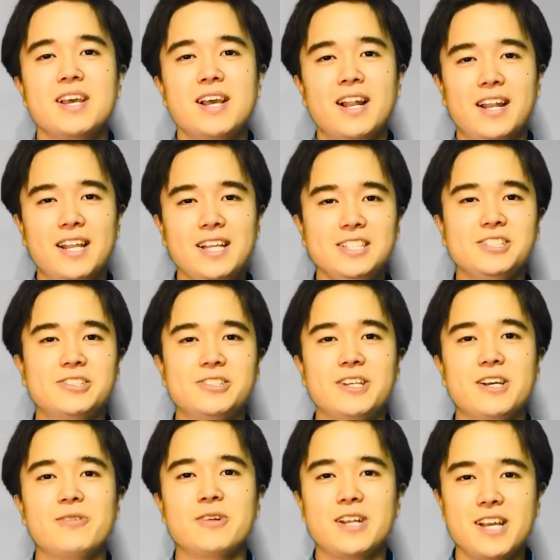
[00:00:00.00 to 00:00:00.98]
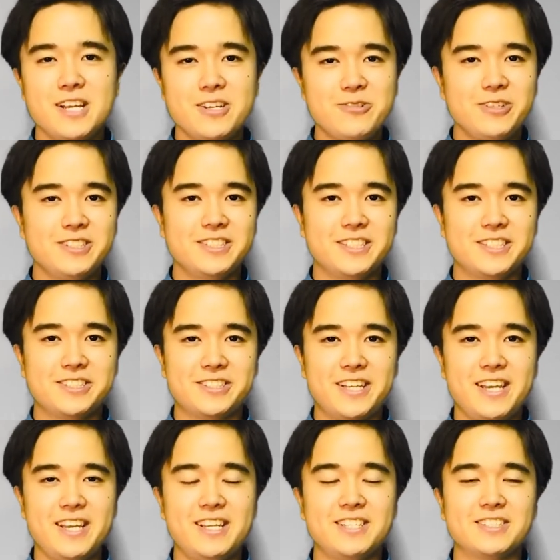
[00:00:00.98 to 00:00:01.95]
Let's do our language
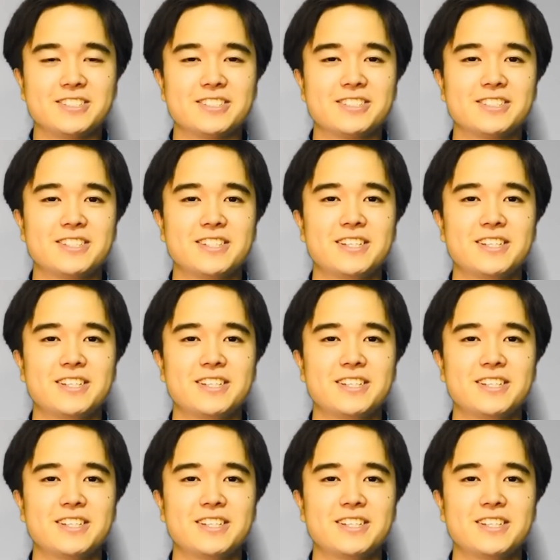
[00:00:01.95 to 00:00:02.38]
exchange.